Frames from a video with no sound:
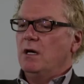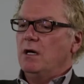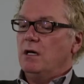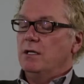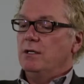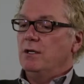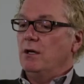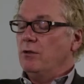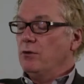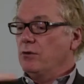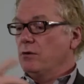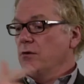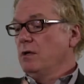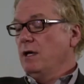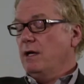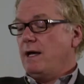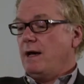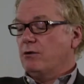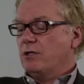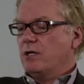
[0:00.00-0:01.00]
Another
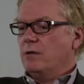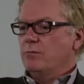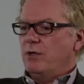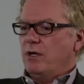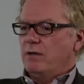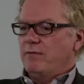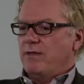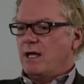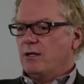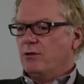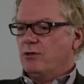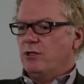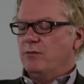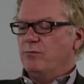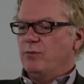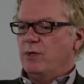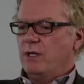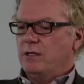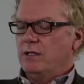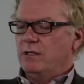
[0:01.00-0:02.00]
outcome of that could
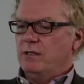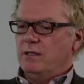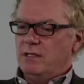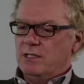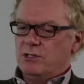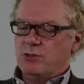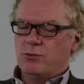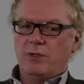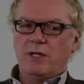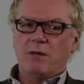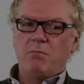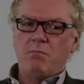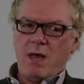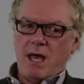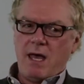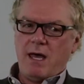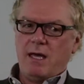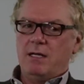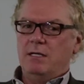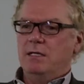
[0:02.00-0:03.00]
have been he's really
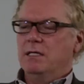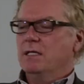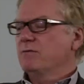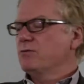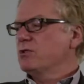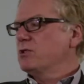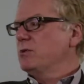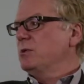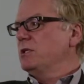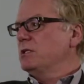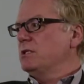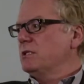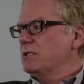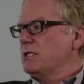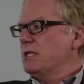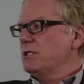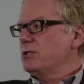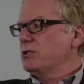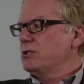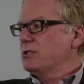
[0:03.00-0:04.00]
mad and he gives someone a
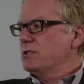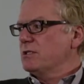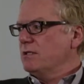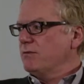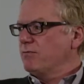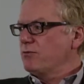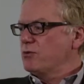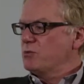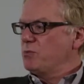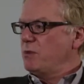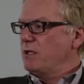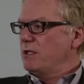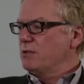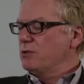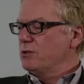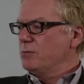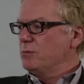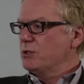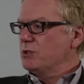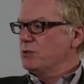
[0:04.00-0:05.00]
detention slip for spending
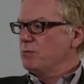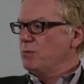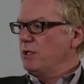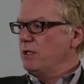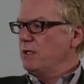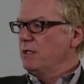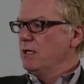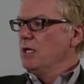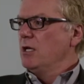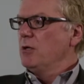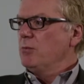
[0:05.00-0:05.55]
too much money.